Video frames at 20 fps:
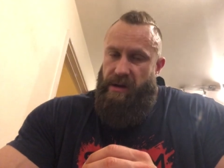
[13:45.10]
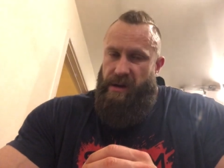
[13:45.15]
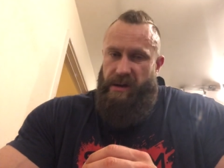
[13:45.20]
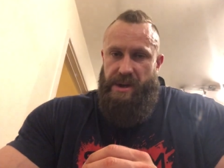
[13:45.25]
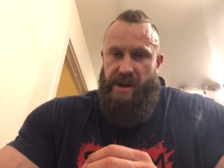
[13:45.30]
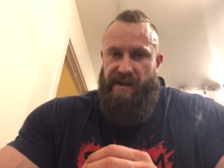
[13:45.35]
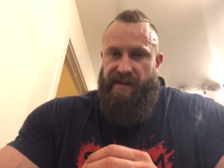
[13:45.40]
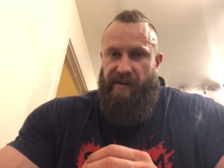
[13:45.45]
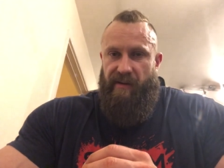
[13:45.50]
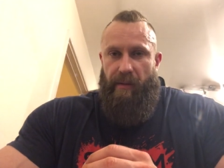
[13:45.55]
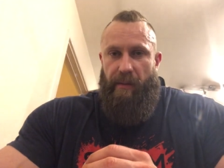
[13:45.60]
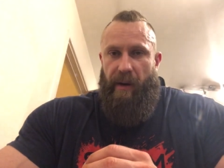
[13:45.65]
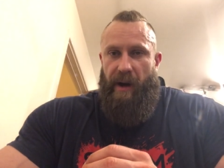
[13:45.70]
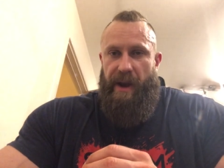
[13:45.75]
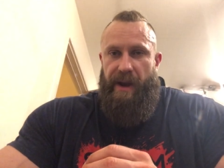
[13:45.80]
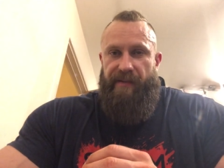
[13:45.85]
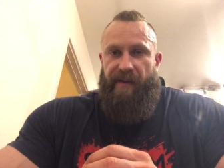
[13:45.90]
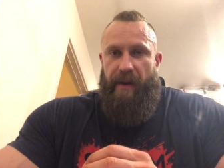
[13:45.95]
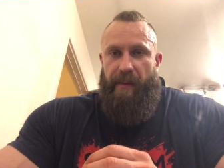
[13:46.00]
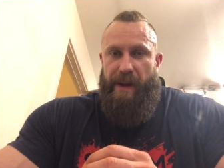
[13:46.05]
Just a
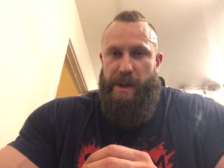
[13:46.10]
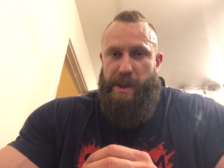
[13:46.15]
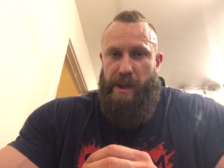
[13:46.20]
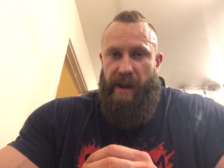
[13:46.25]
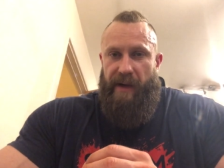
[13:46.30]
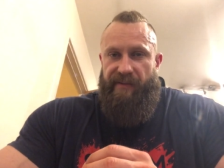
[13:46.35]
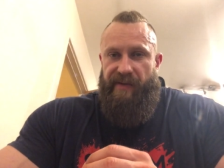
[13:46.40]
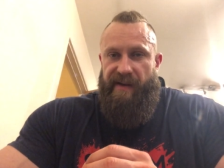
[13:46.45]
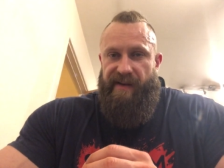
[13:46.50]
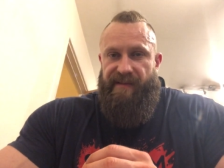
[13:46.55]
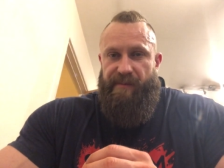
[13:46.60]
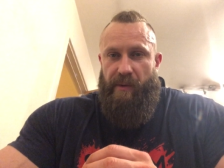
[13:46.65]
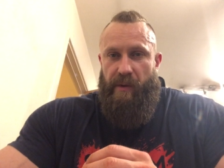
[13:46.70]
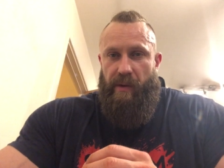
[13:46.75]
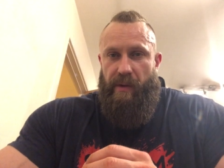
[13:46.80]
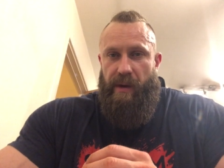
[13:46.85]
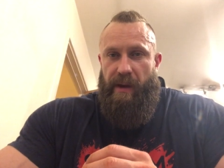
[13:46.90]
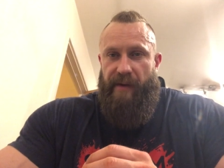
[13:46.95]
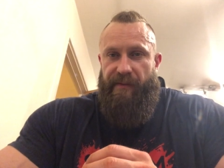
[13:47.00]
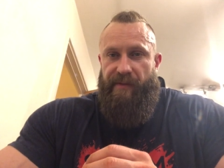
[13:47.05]
reminder of how much I love this
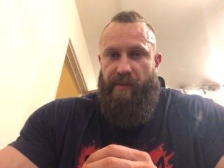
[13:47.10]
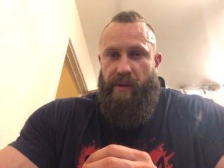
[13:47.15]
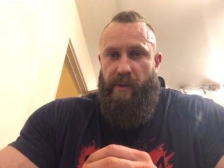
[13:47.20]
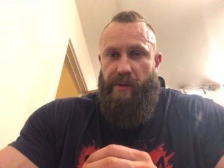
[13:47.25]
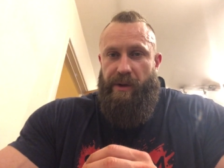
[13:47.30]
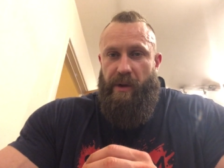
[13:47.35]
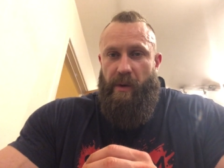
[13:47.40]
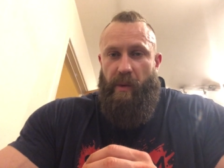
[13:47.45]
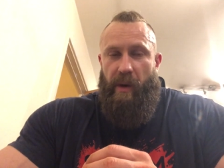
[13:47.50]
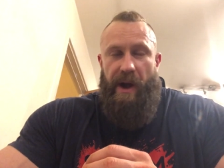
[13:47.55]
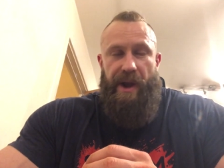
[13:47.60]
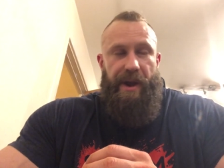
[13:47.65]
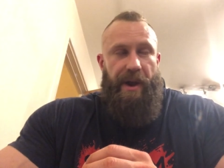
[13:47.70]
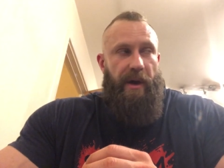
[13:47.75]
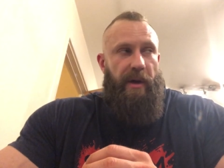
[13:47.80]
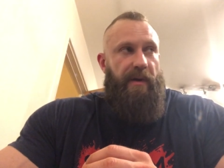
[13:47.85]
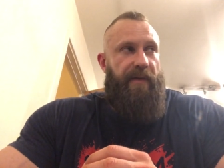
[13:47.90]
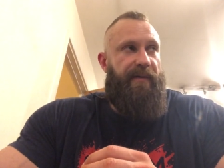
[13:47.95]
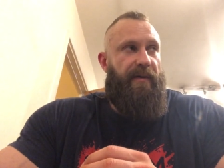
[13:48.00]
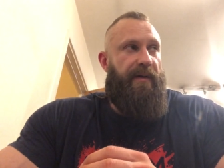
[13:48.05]
sport and love doing what I
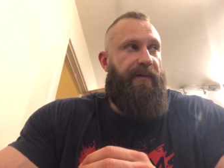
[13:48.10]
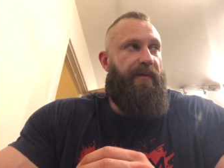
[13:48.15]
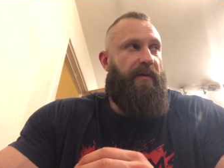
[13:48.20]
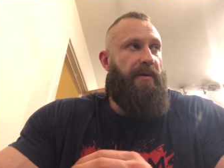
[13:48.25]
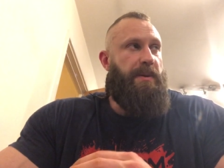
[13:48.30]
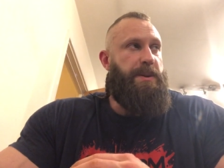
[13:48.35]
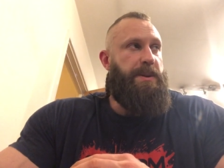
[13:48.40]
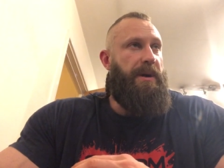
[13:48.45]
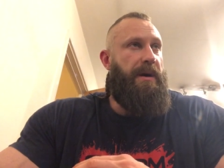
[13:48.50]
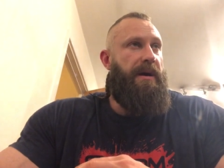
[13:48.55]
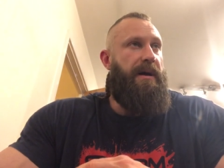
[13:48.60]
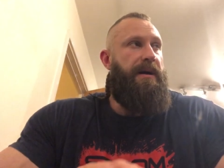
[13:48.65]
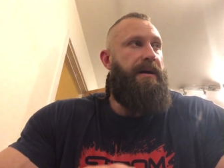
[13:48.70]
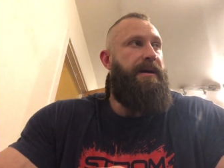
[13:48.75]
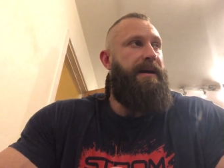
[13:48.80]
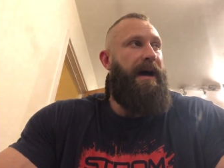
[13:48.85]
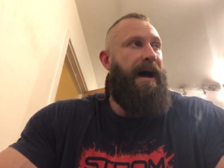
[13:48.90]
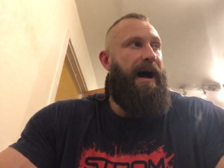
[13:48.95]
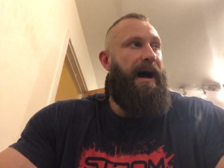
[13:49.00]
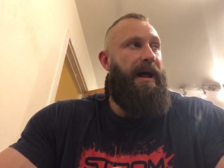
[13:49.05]
do. Very fortunate.
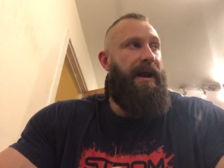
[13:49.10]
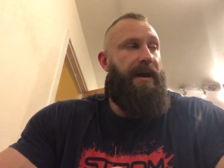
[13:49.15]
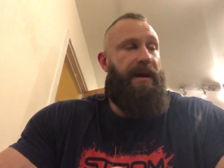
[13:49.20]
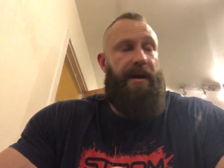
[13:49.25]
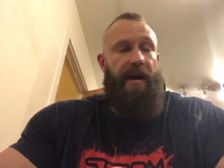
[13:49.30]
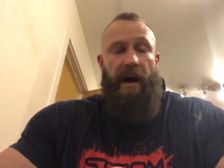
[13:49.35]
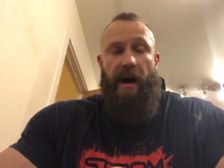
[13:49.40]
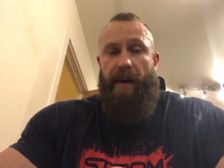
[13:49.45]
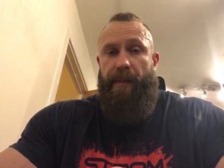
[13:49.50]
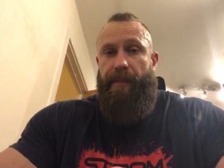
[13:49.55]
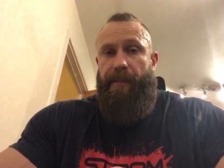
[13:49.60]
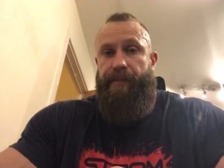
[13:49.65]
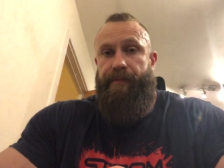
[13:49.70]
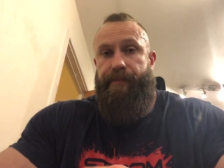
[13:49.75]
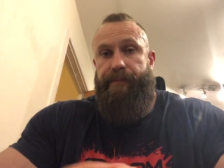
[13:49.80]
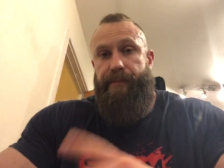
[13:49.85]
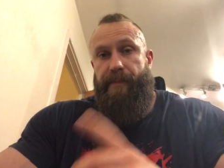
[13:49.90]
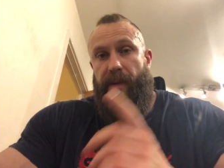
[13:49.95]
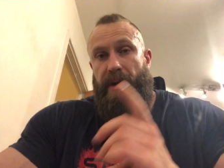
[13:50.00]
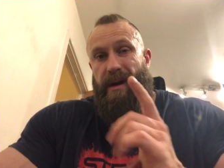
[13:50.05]
And um,
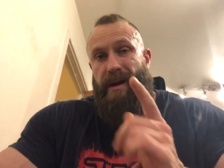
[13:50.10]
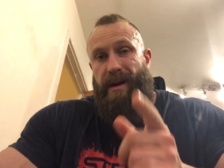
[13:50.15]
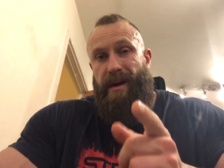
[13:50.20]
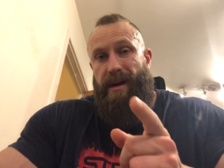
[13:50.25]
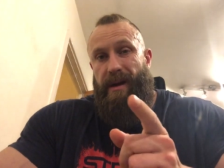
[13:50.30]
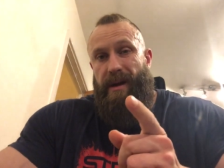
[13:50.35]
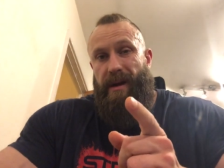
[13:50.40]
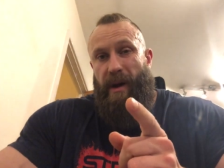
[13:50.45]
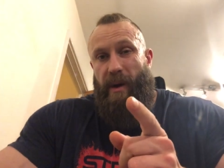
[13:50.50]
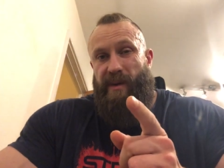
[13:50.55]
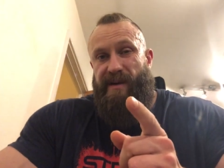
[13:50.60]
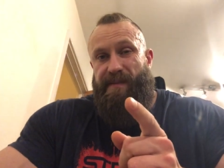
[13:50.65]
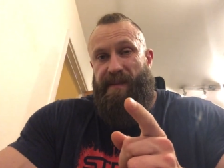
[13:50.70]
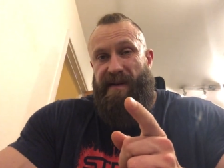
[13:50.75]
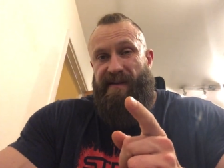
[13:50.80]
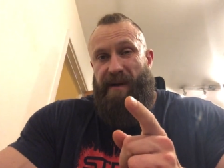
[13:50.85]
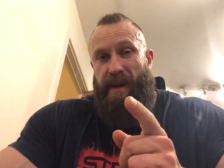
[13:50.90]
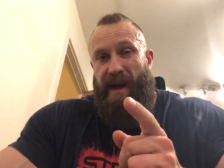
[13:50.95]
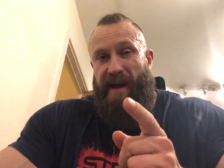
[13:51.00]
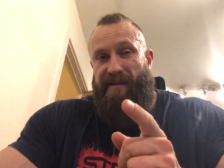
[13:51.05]
I'll
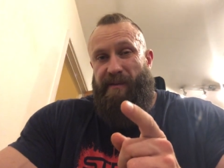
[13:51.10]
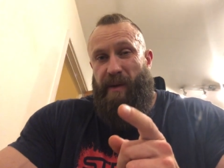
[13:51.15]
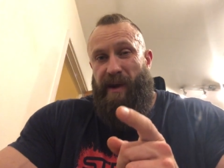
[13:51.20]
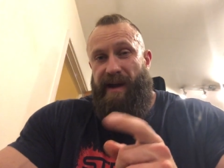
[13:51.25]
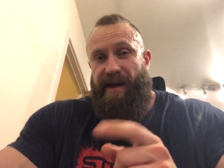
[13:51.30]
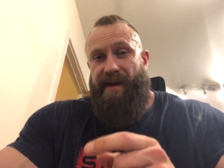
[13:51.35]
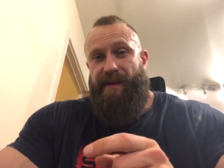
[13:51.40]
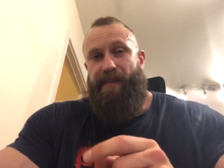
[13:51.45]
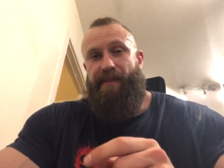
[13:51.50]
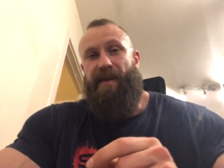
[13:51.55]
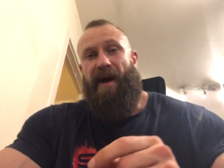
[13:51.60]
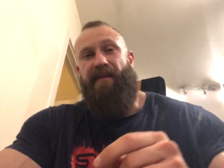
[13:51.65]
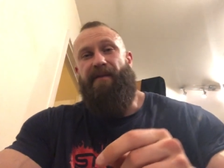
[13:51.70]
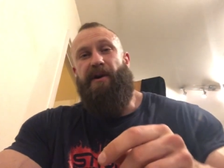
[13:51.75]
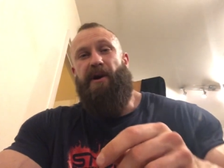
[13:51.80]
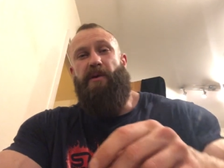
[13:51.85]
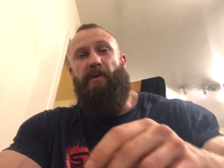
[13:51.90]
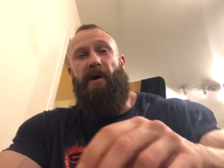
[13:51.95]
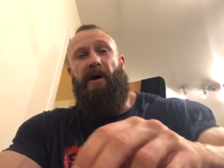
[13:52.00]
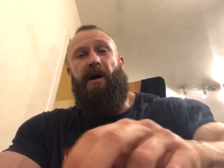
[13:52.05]
speak to you next week. Have a
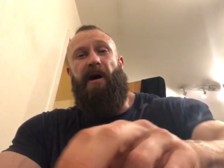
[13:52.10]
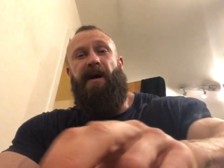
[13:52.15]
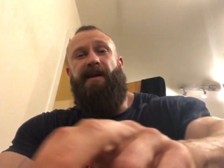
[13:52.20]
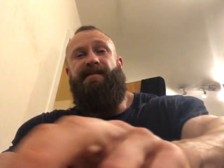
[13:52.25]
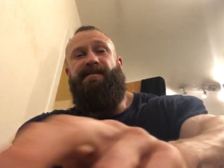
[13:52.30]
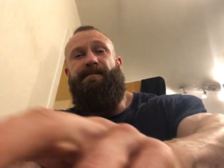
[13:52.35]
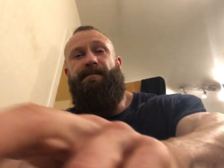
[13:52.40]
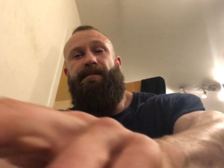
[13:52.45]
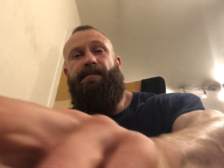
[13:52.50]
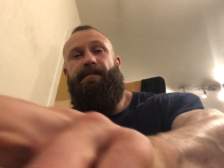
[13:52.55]
good one, guys.